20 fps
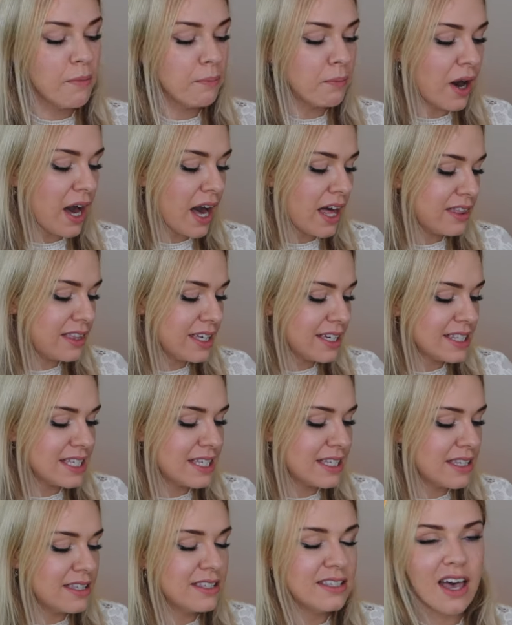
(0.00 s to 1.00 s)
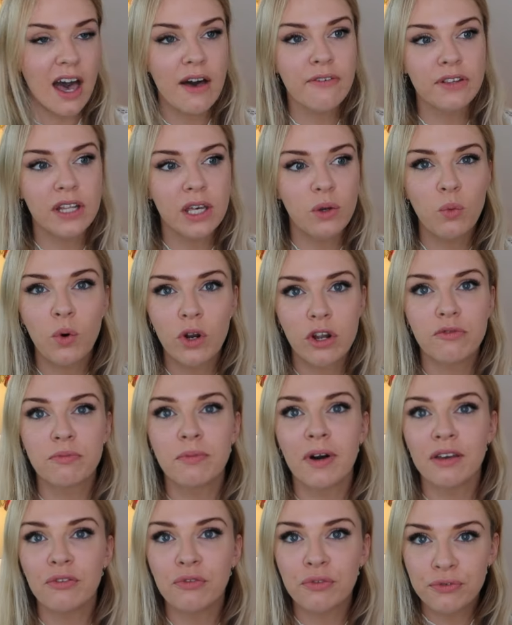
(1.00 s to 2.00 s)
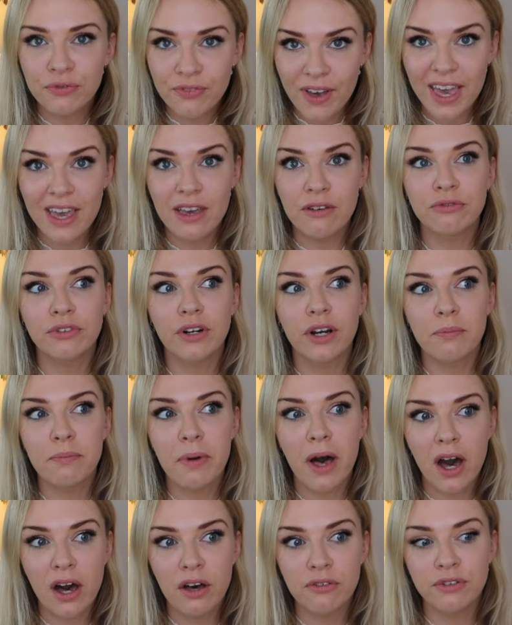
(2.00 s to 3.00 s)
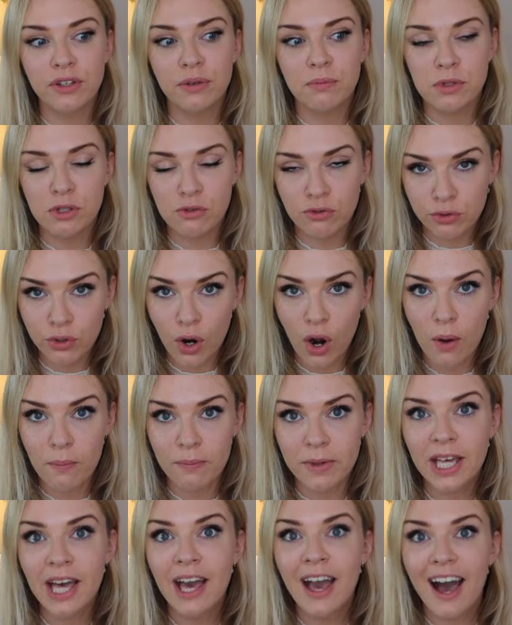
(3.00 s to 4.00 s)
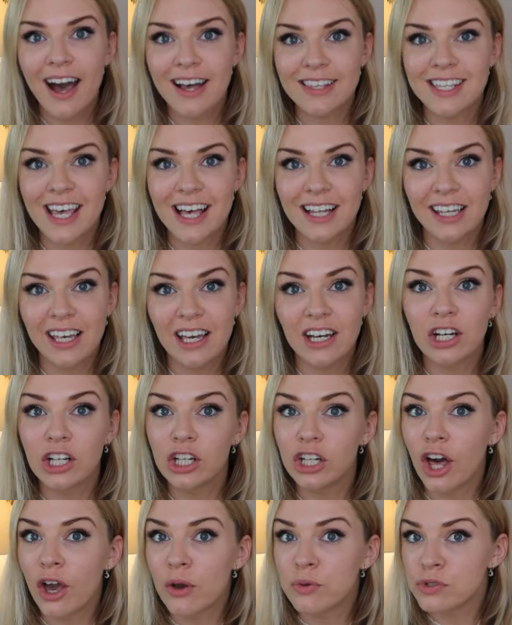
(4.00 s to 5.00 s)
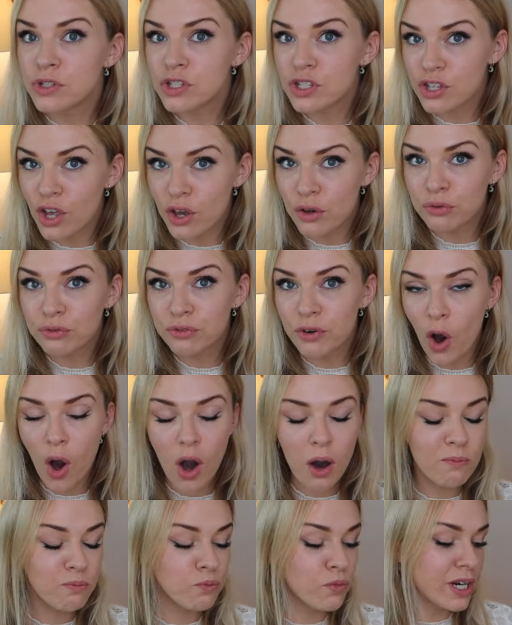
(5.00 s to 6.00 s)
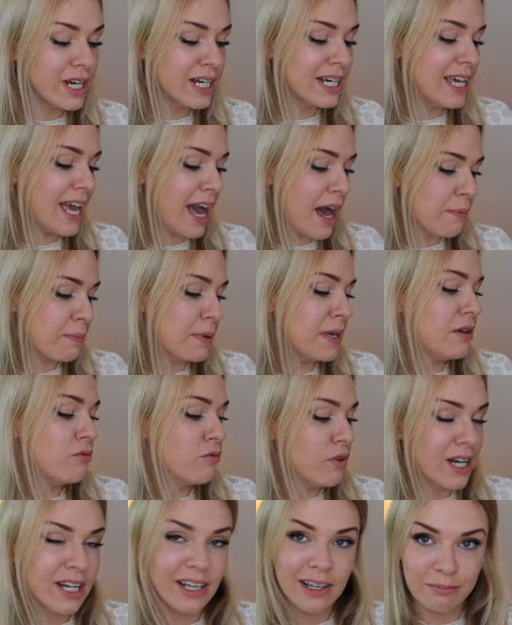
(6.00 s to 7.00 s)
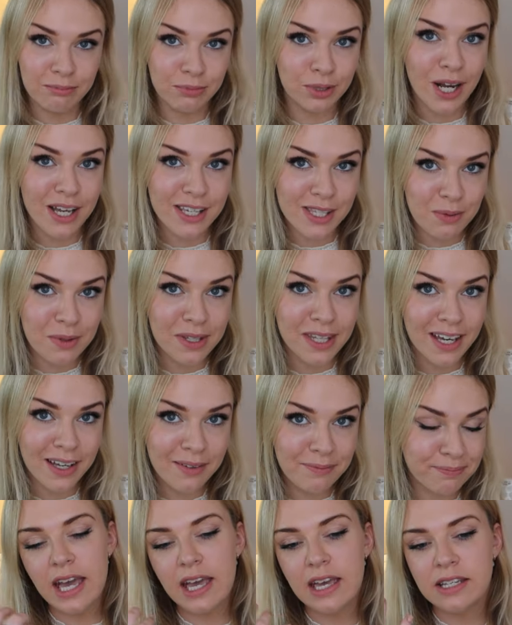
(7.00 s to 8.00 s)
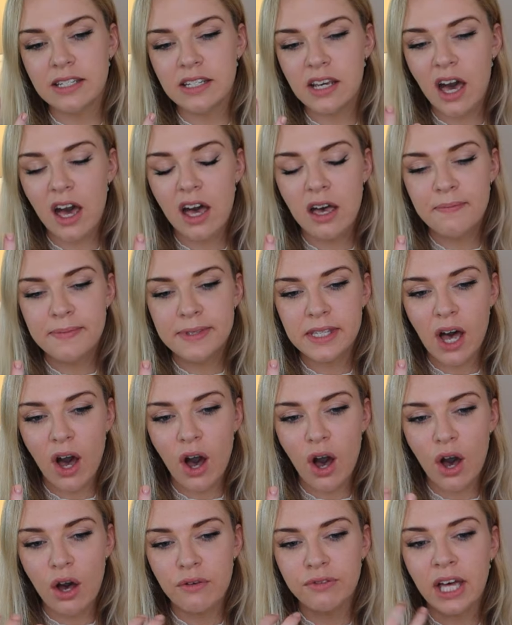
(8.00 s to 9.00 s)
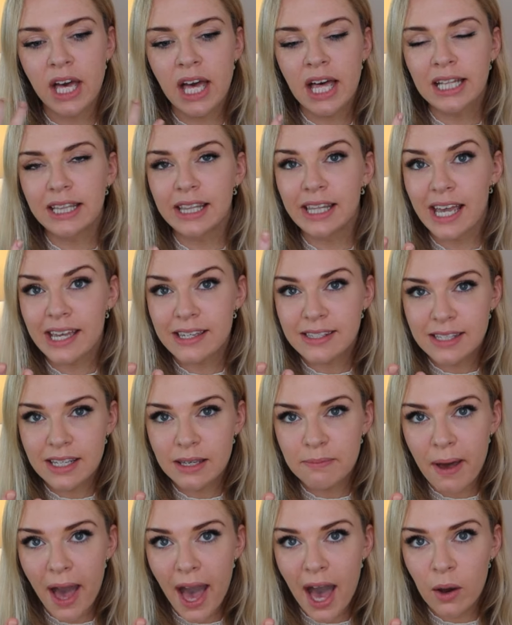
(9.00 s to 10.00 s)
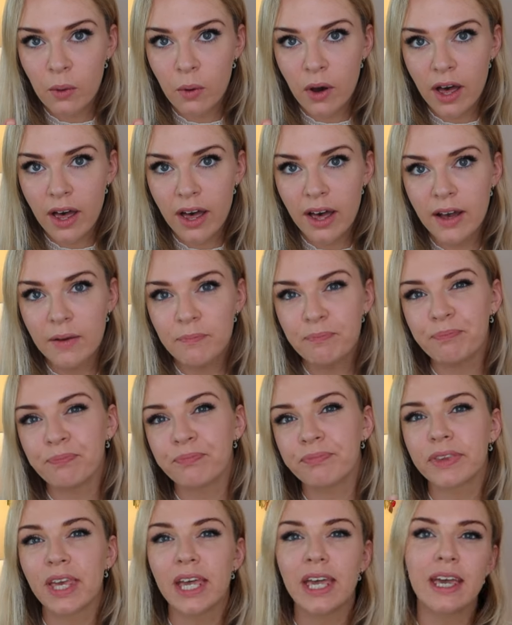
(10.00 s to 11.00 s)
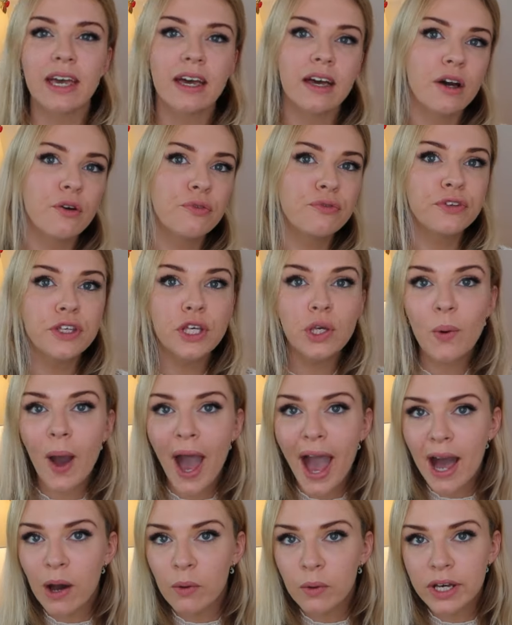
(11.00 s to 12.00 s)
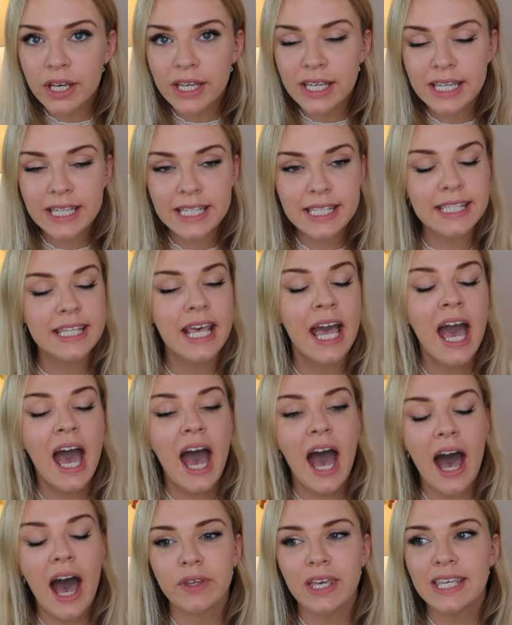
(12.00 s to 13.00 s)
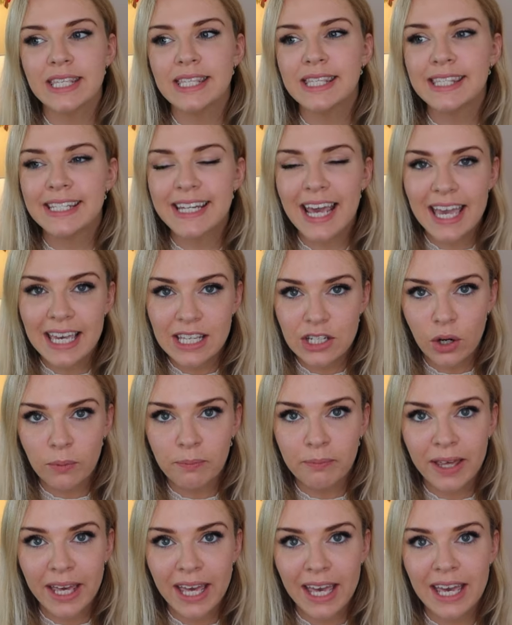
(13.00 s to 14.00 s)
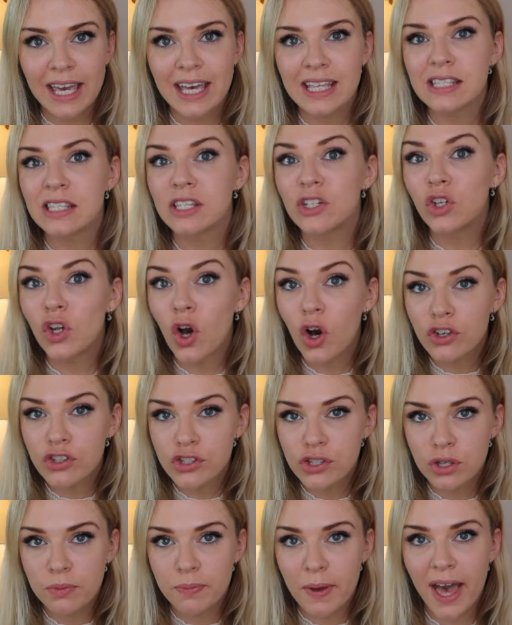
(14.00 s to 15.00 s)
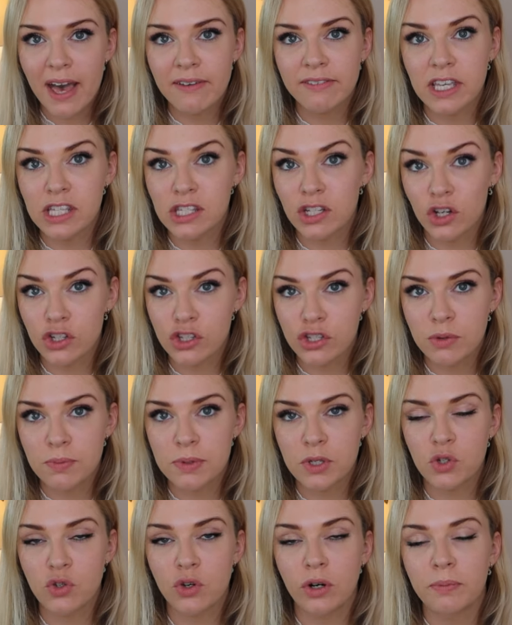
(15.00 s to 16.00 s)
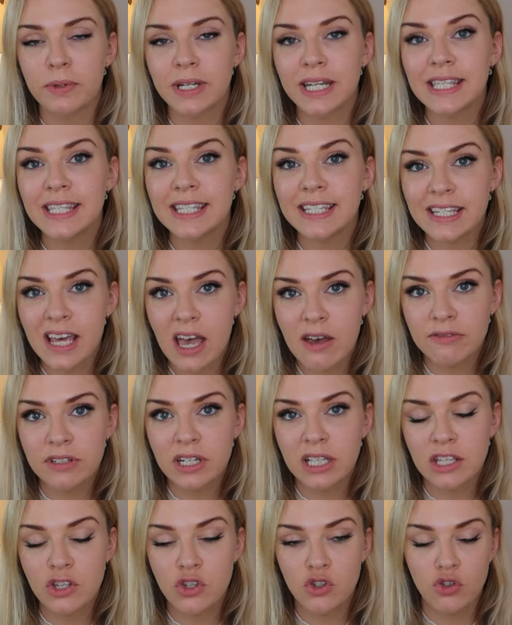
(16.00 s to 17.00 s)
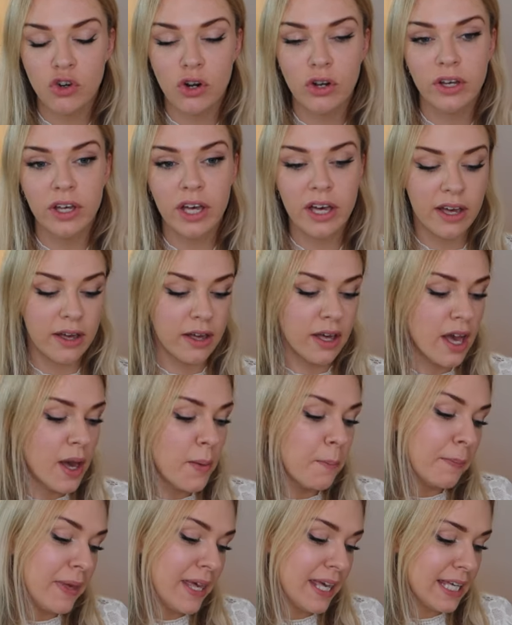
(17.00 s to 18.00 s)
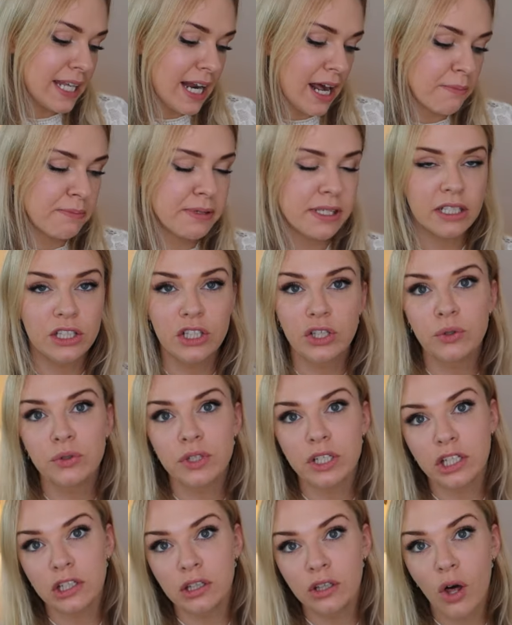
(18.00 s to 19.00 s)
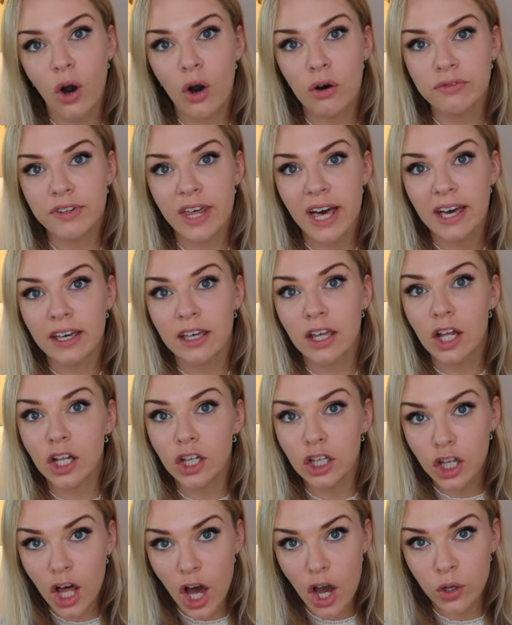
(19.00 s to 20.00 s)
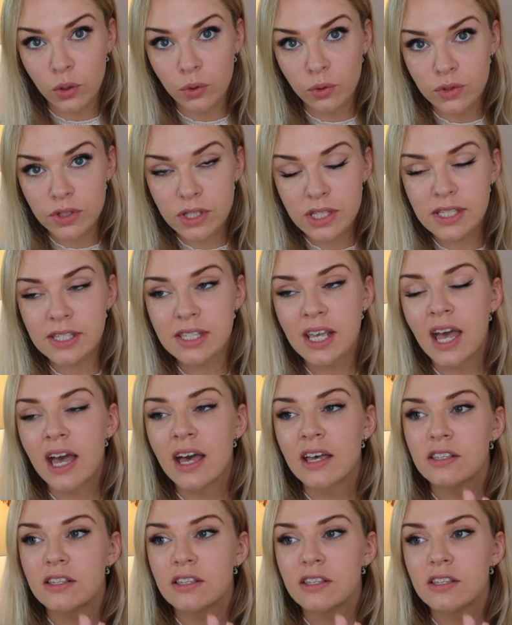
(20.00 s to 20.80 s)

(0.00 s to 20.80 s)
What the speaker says: But I think this is definitely one of my favorite perfumes from Atelier Cologne so far. I'm really happy, really impressed with it. In terms of lasting power, a few hours, it stayed on me. It's not super heavy, it's not super strong, but it's definitely stronger being an absolute than a lot of their colognes.